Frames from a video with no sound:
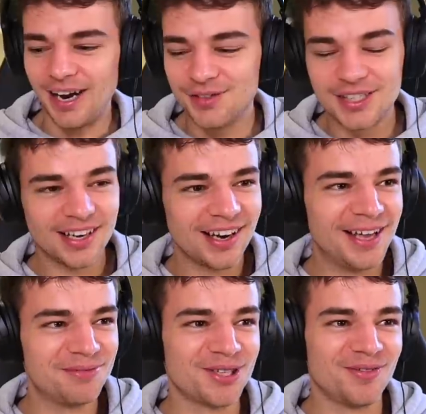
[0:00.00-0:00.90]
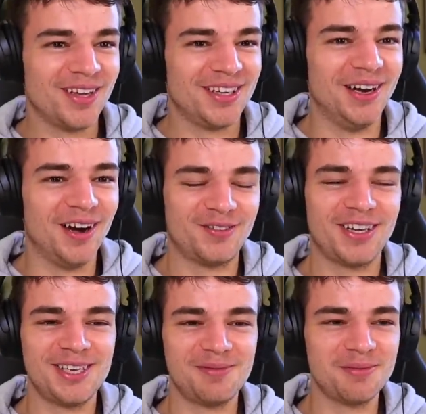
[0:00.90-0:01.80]
I've seen clips of it, you know. I've
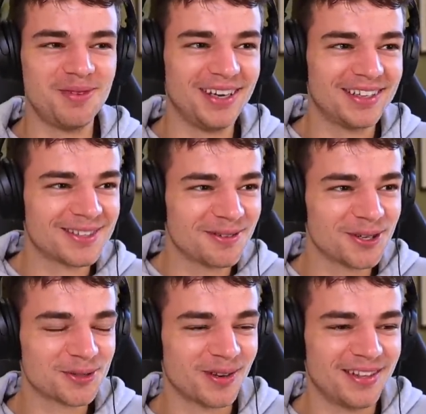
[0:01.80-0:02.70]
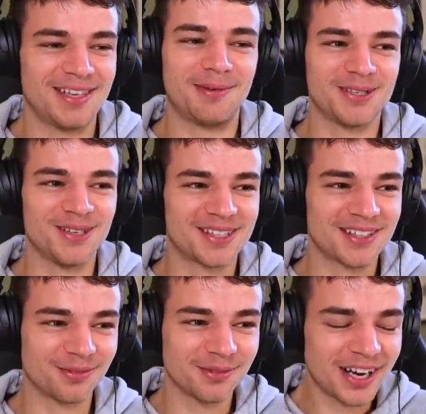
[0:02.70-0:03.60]
actually been meaning to watch one of these episodes
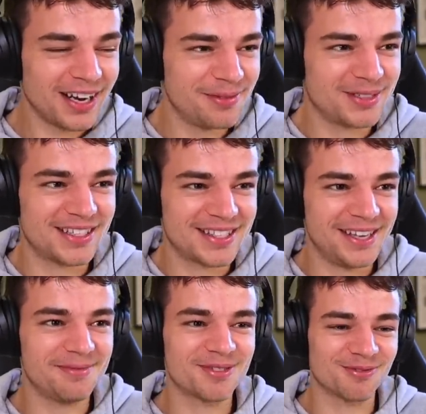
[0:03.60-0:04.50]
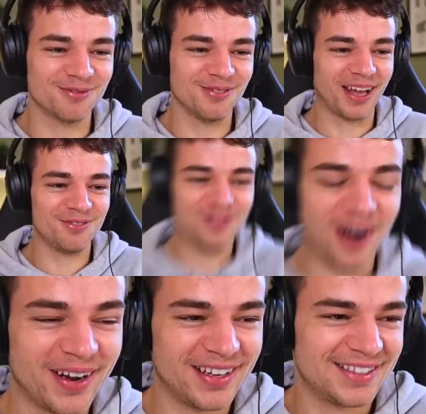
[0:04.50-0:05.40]
because from the clips, it seems, like, very